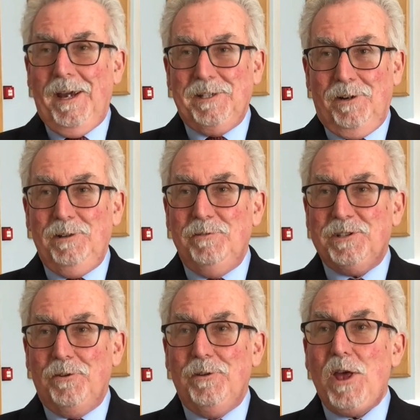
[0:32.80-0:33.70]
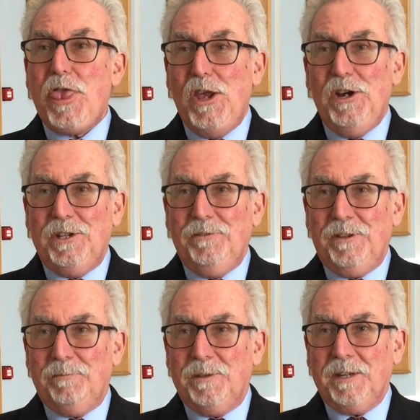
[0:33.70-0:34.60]
it's only restoring a third of
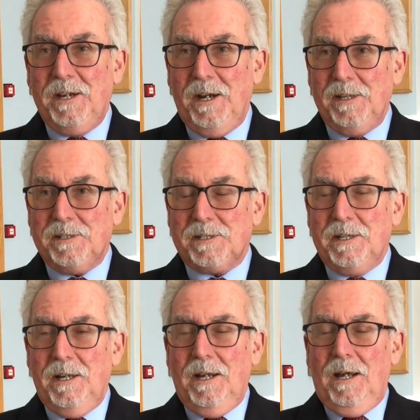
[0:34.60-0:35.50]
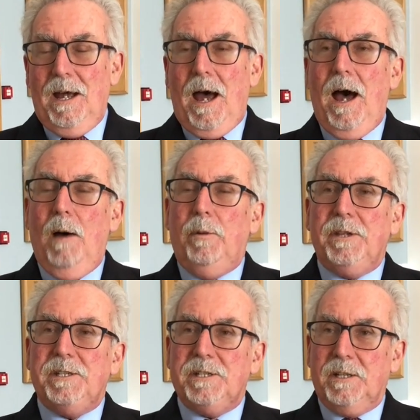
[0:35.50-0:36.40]
the cuts. But
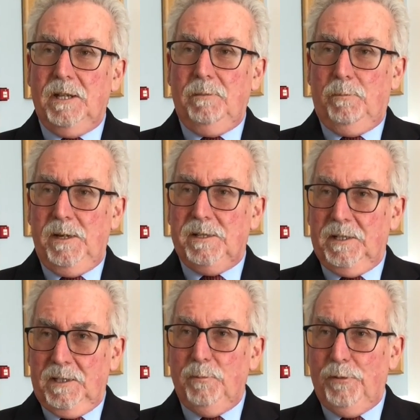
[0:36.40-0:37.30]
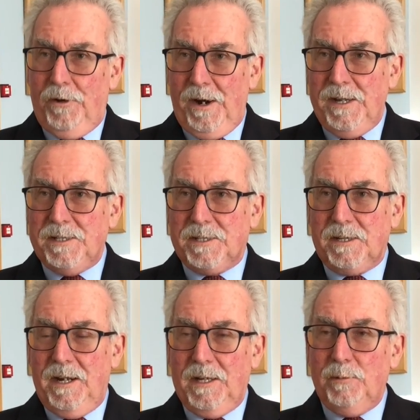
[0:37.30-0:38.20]
this is going to be done at a price,
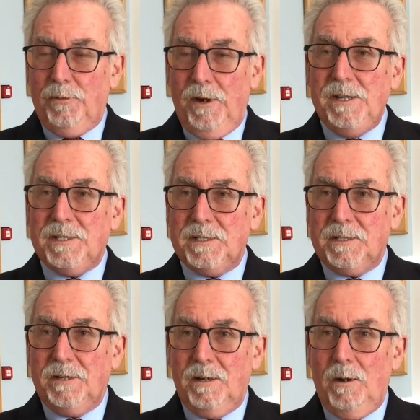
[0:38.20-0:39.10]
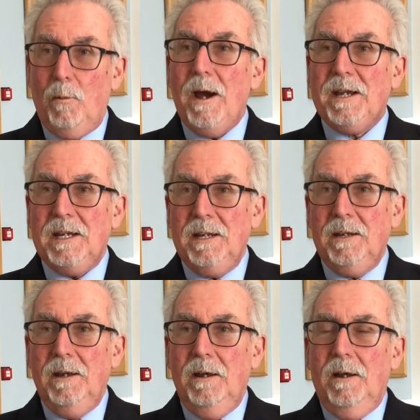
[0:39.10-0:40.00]
and the price is a whacking
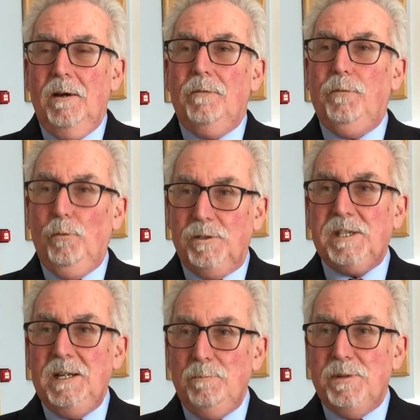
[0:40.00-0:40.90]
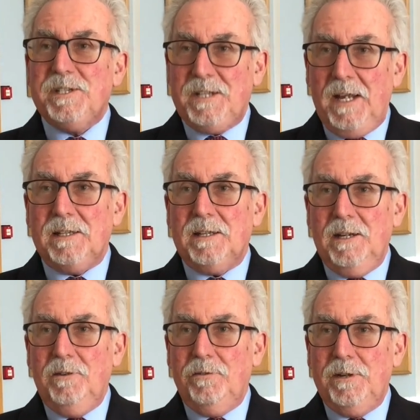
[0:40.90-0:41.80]
14%
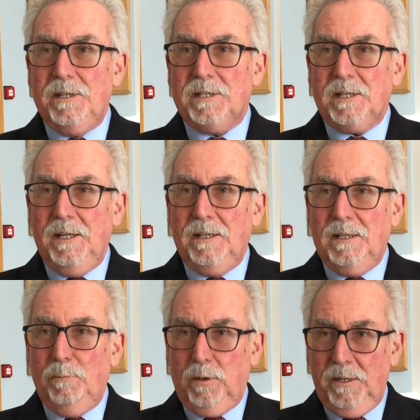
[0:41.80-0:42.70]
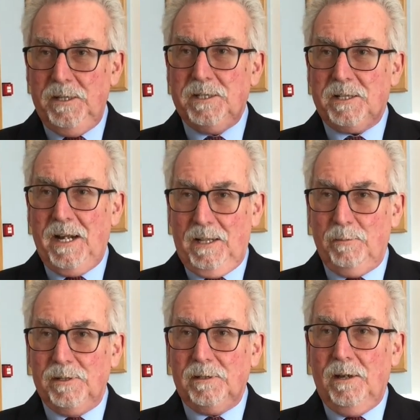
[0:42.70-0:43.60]
increase in the police
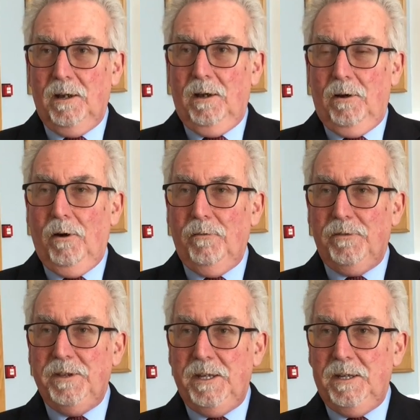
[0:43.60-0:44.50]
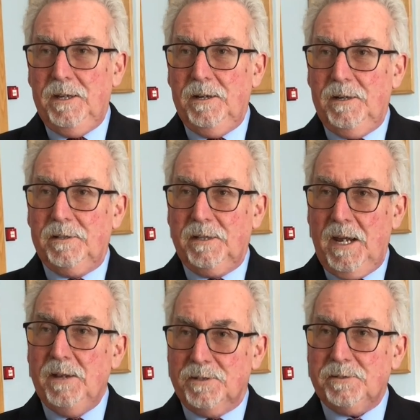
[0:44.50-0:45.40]
element of the
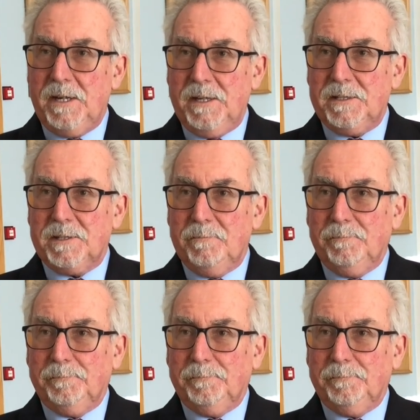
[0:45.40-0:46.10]
council tax.